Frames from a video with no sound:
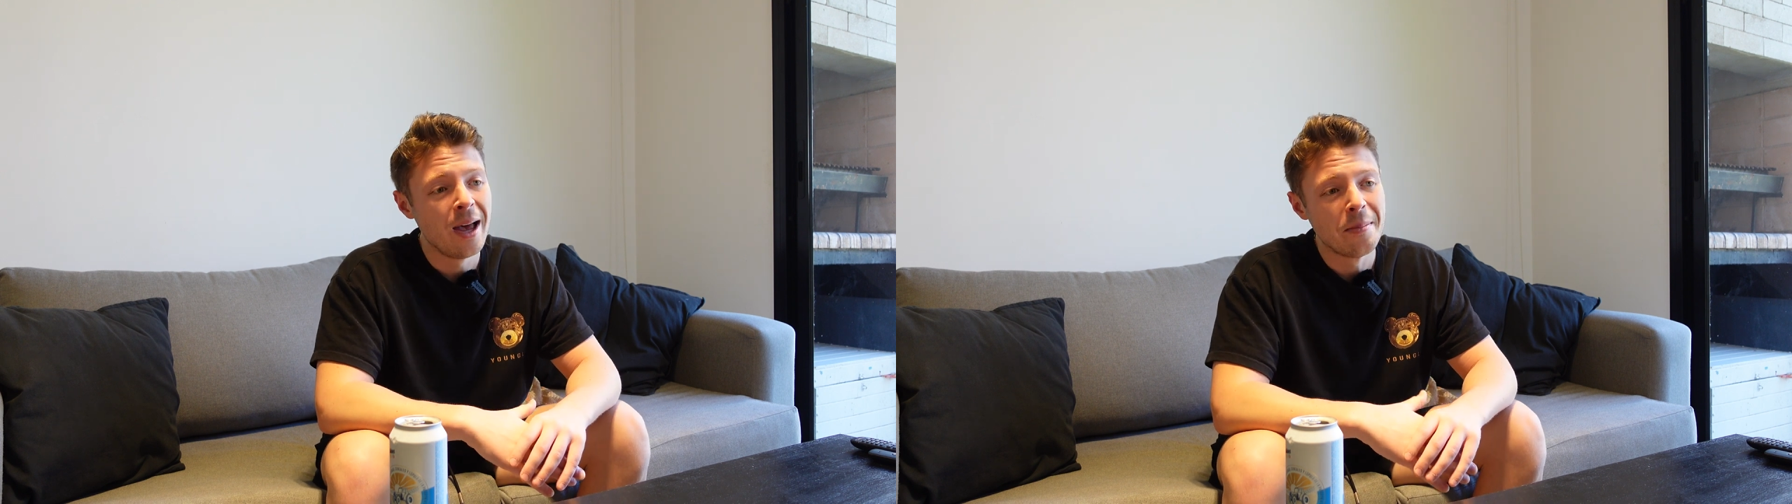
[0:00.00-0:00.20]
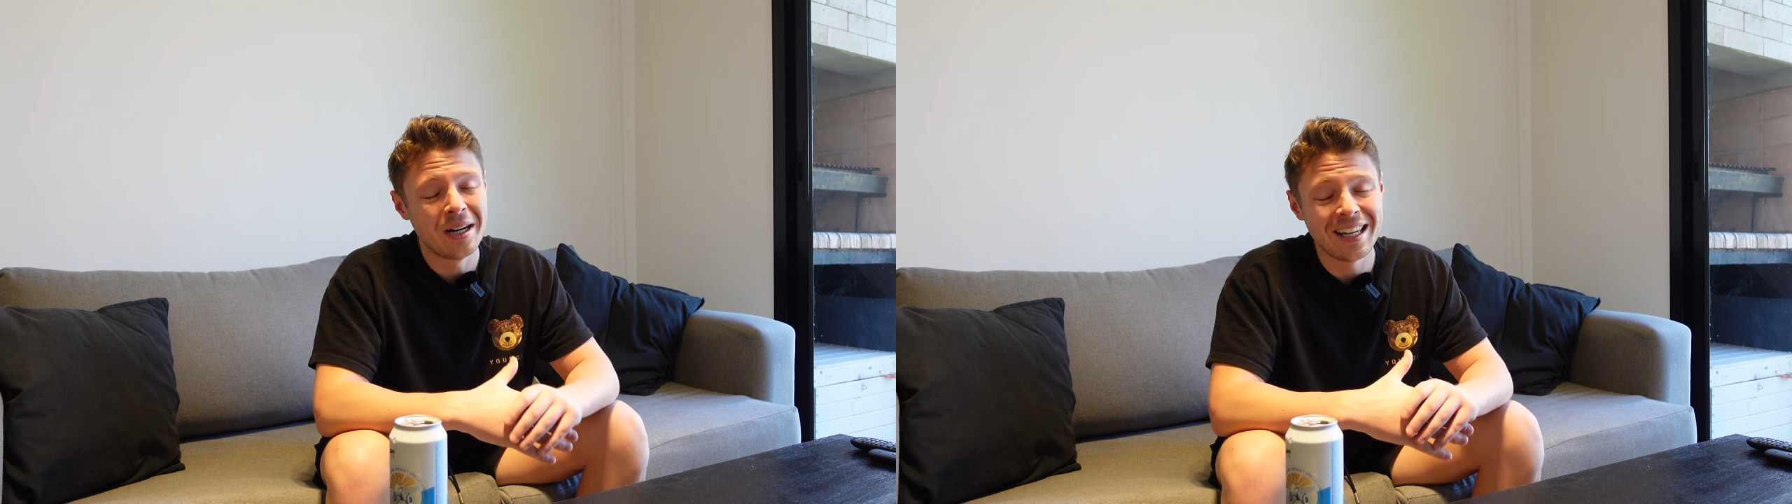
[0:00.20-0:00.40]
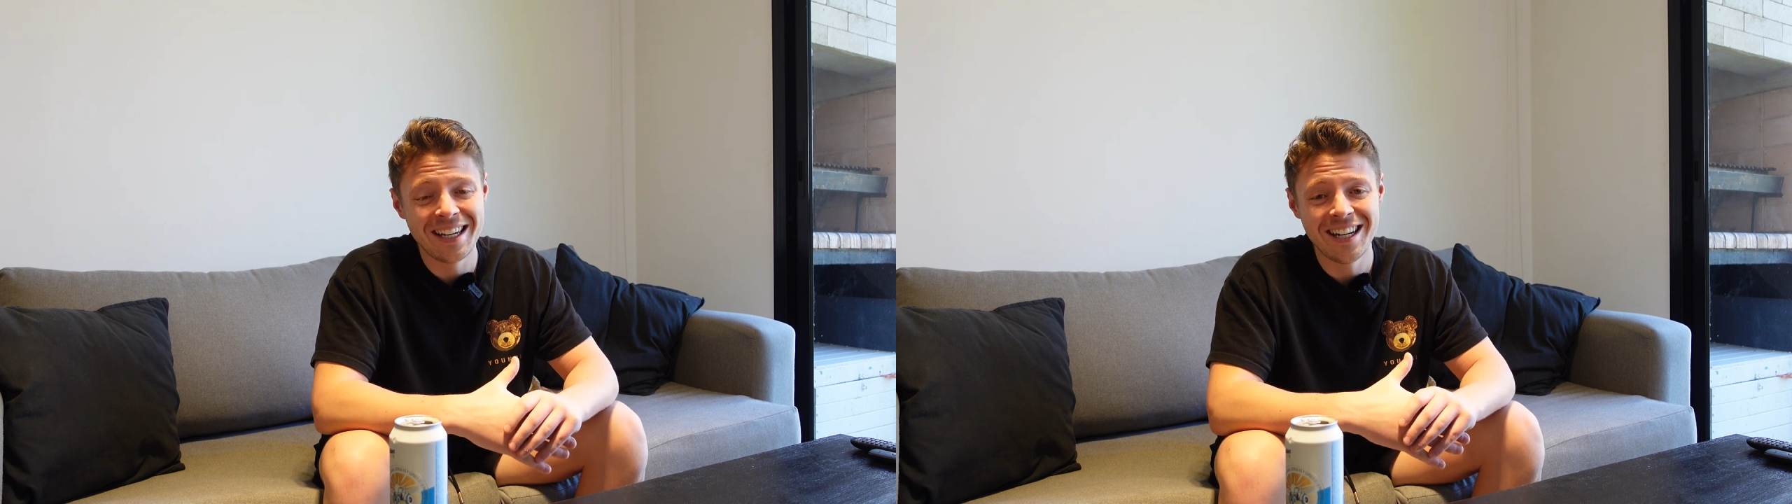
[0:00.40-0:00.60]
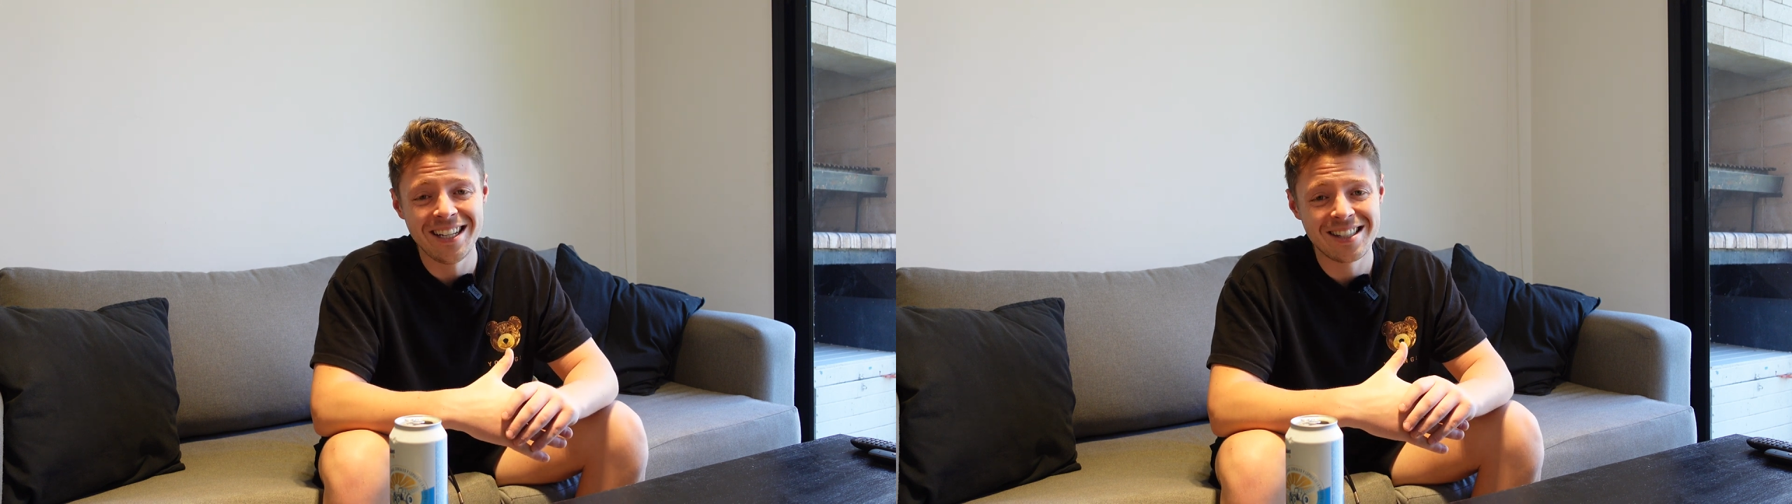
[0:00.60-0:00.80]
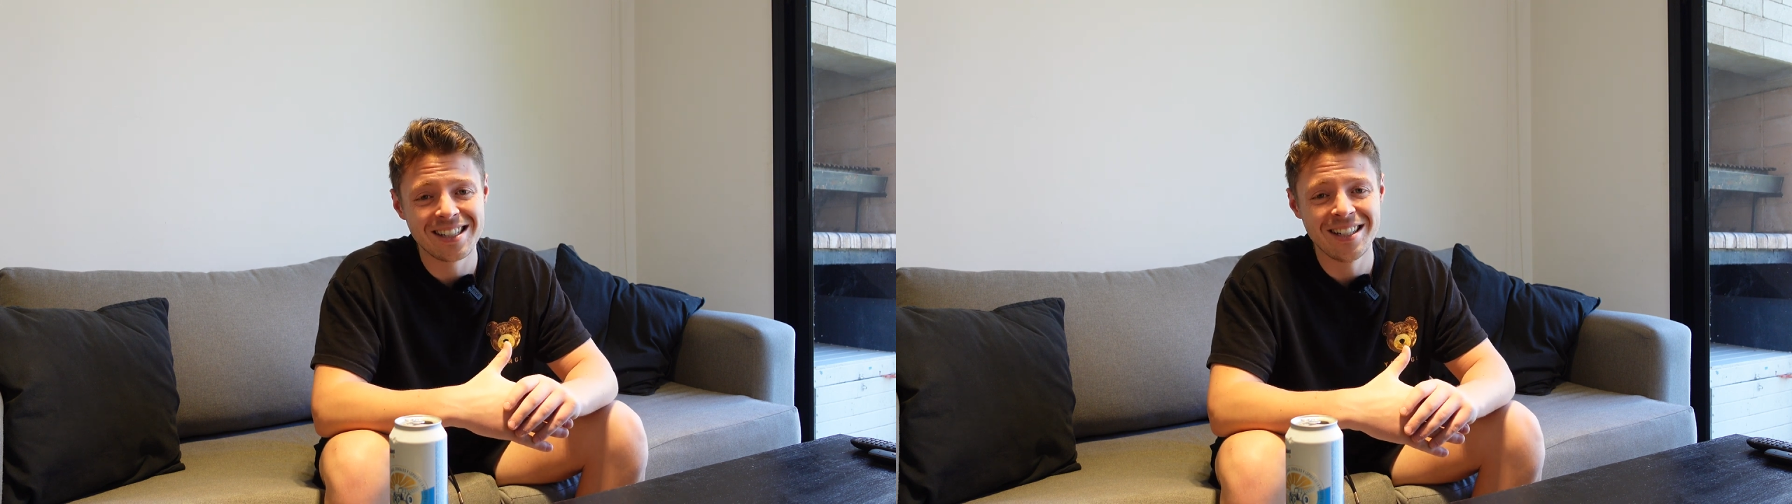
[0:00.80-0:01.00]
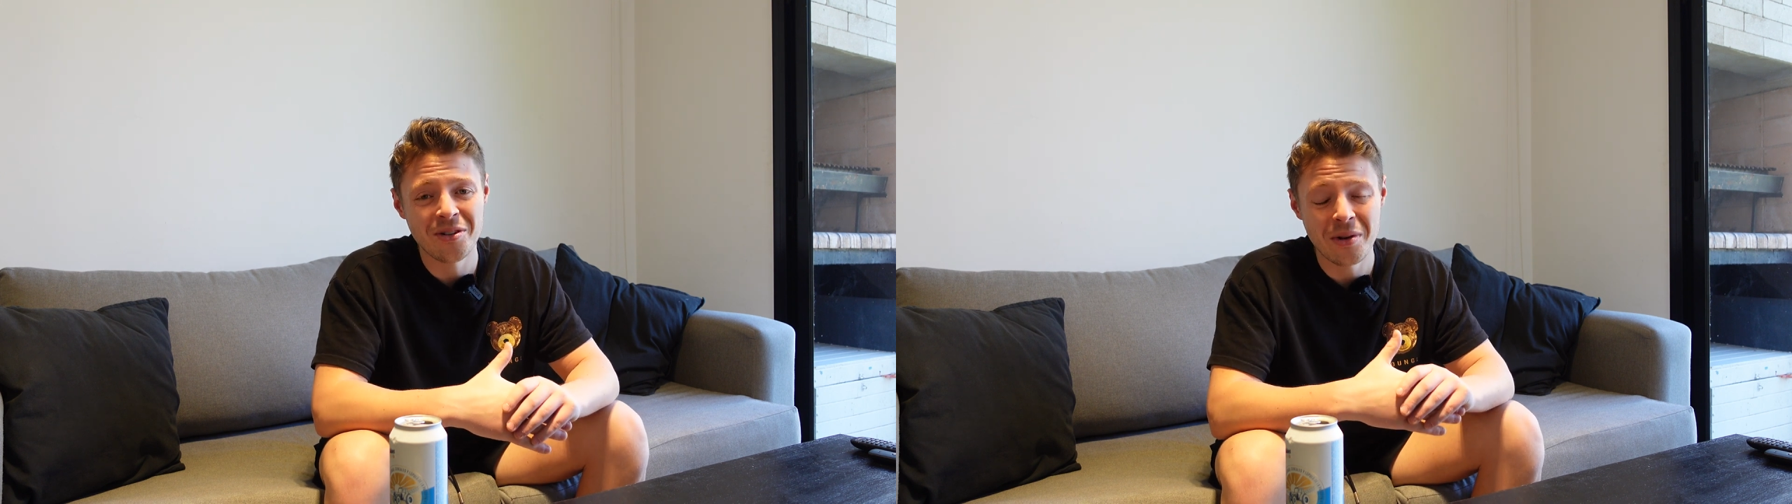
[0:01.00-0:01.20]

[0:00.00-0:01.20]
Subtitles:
But it is